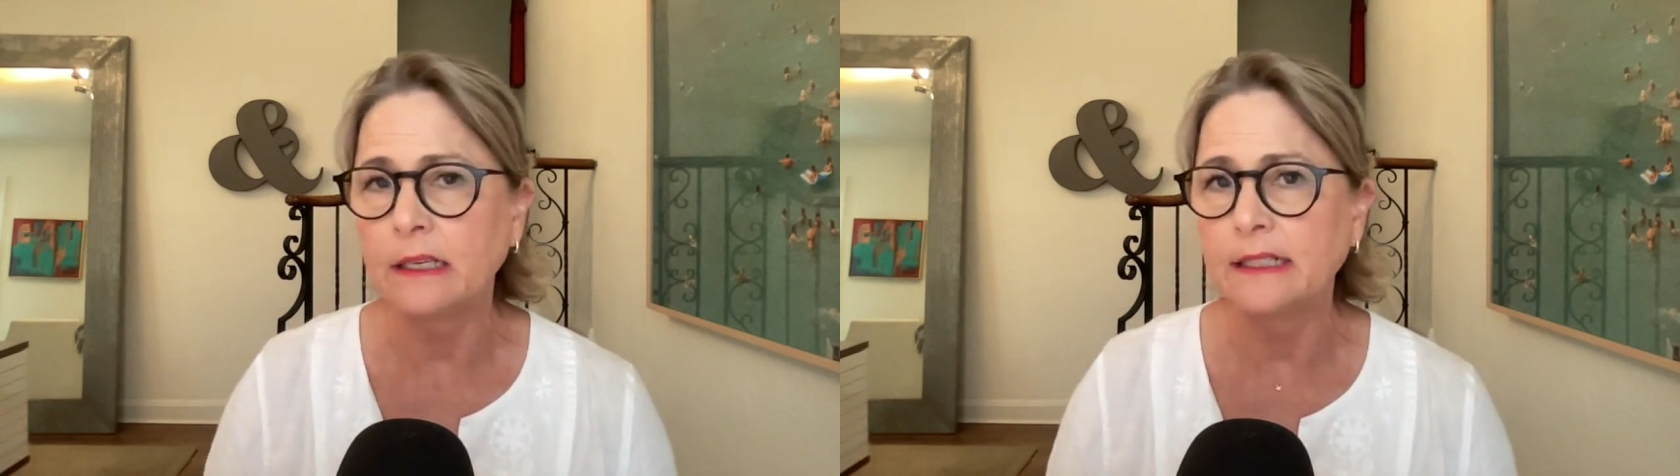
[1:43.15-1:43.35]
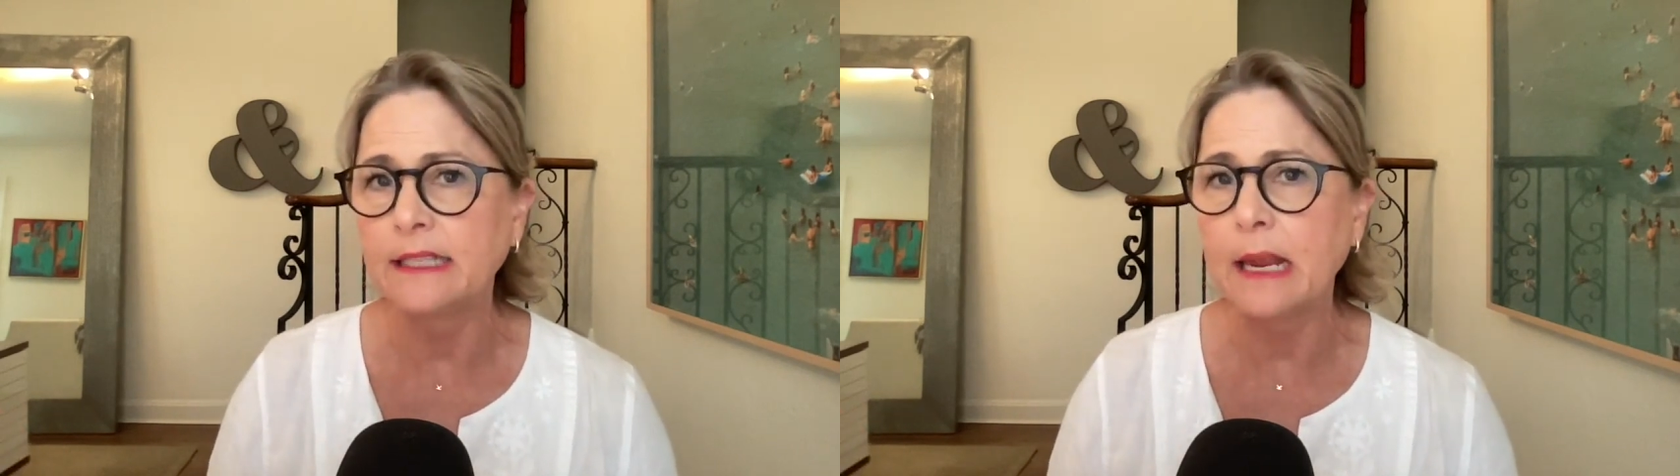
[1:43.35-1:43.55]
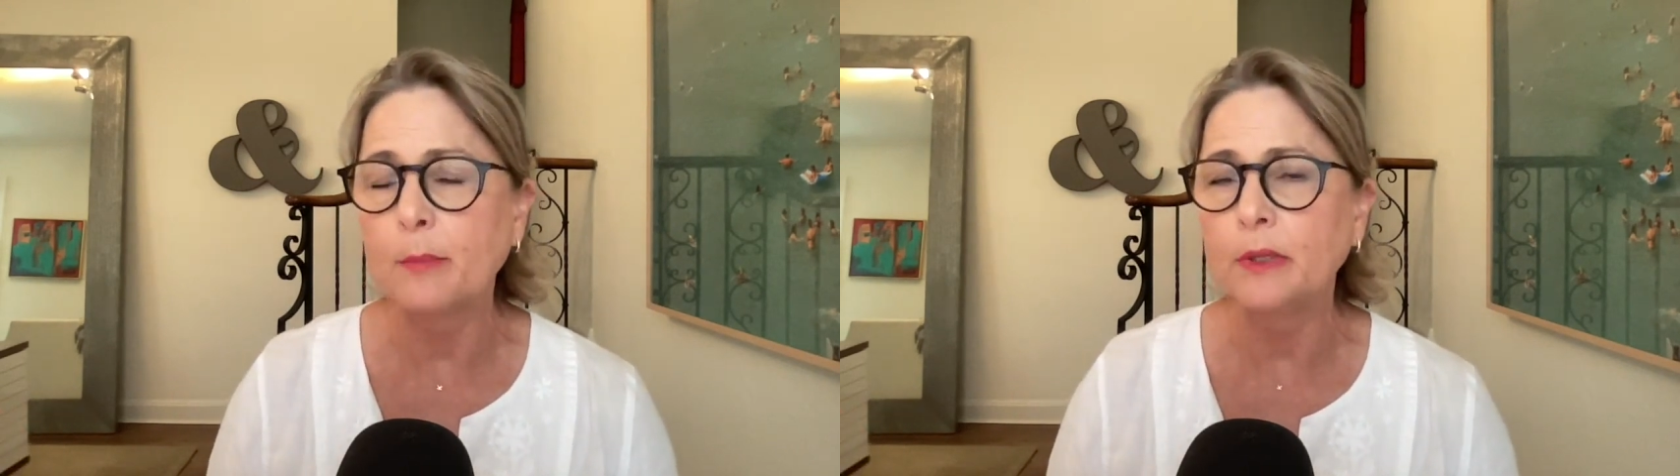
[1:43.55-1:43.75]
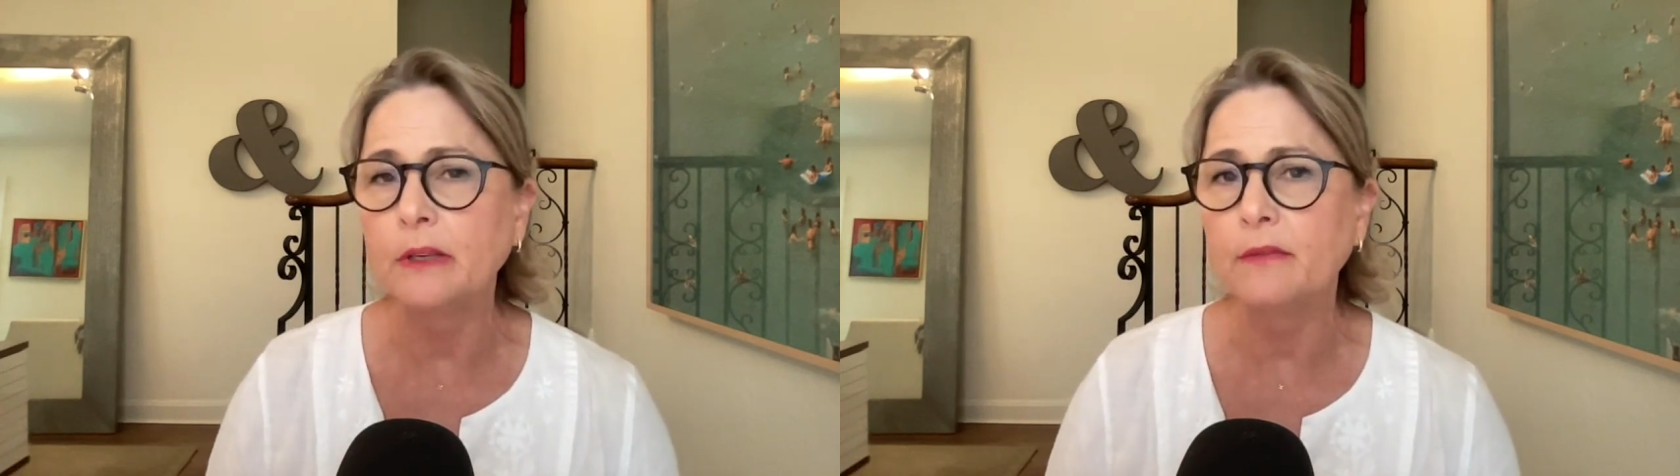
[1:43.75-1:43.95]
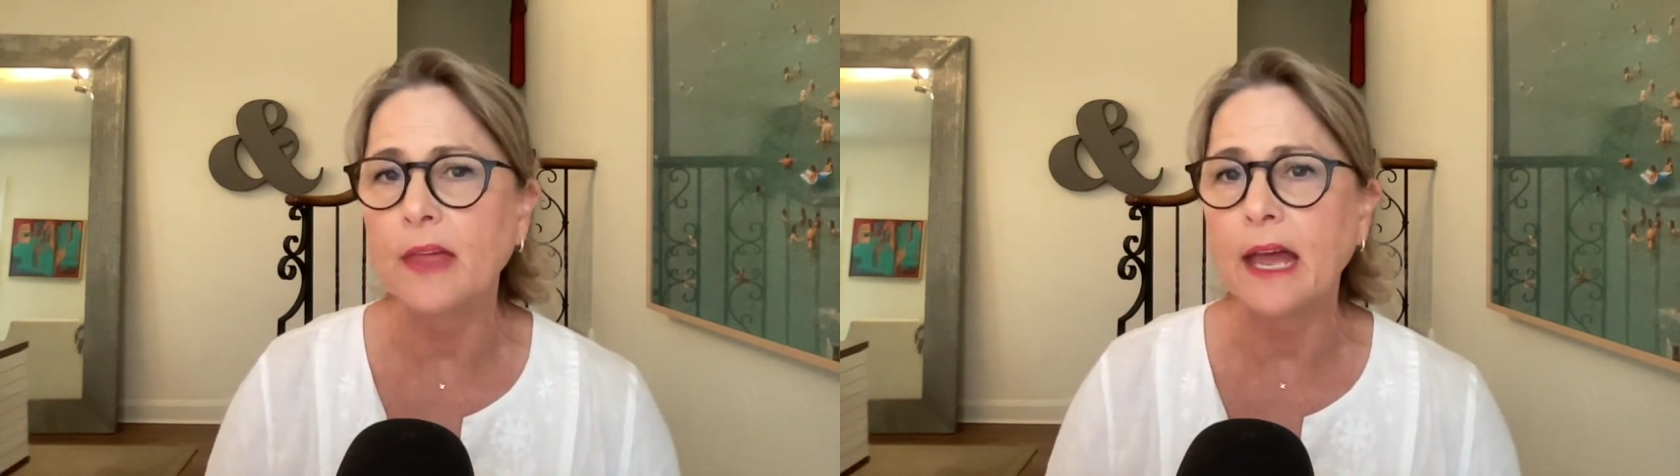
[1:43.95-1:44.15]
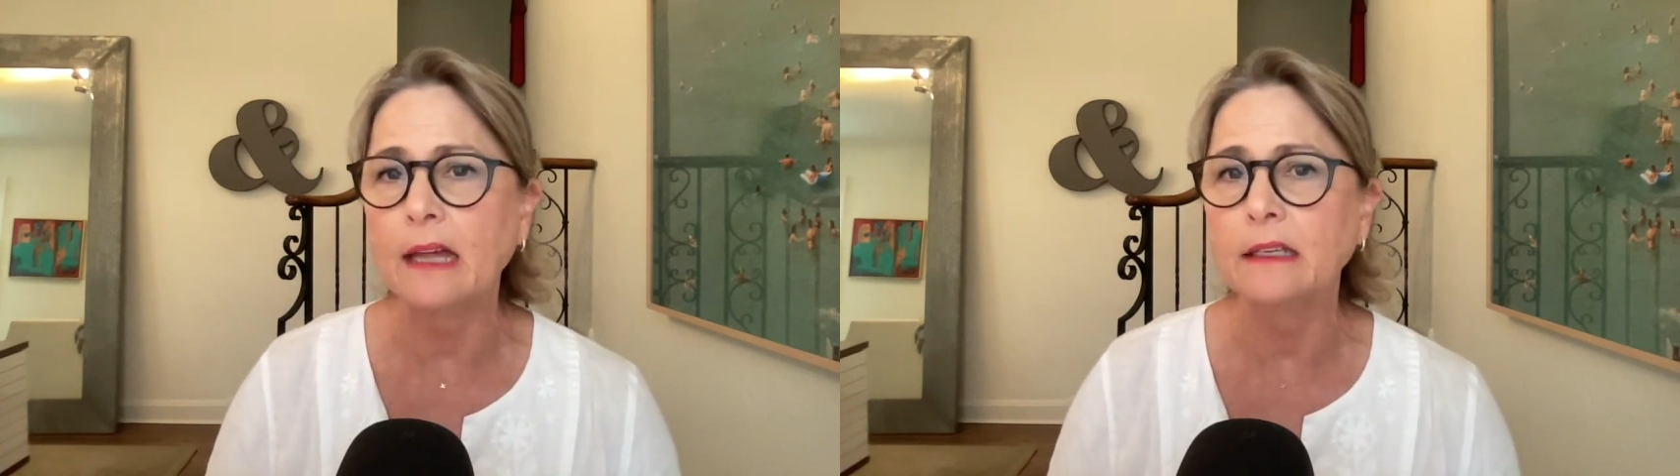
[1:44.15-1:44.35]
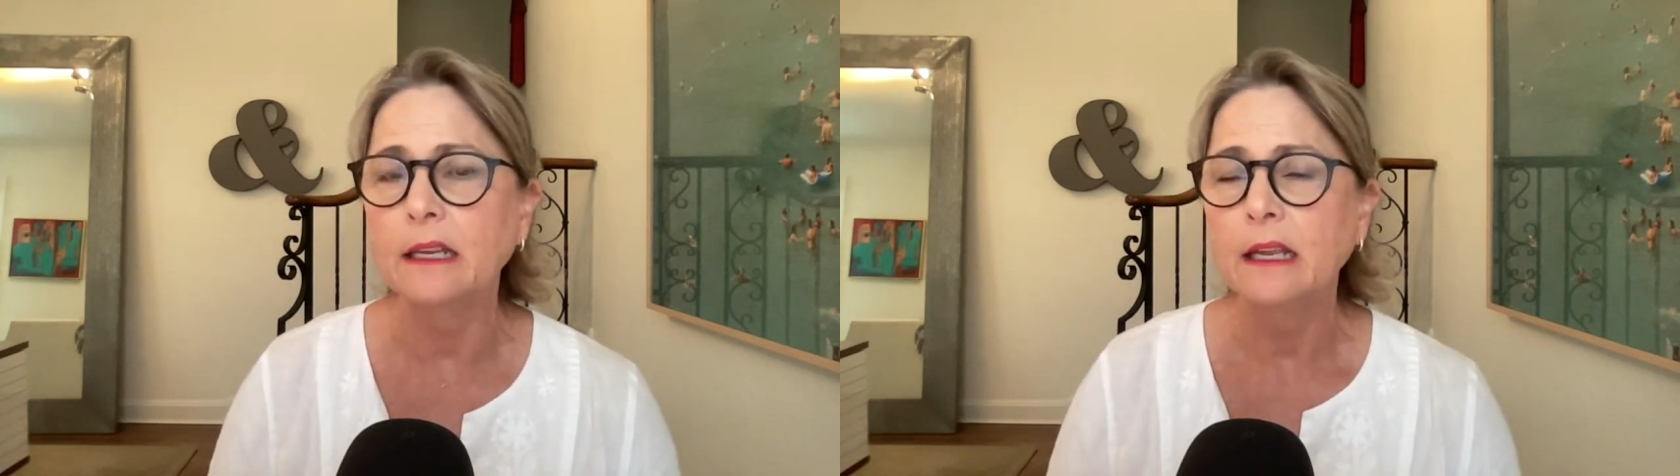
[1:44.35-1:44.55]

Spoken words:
example of that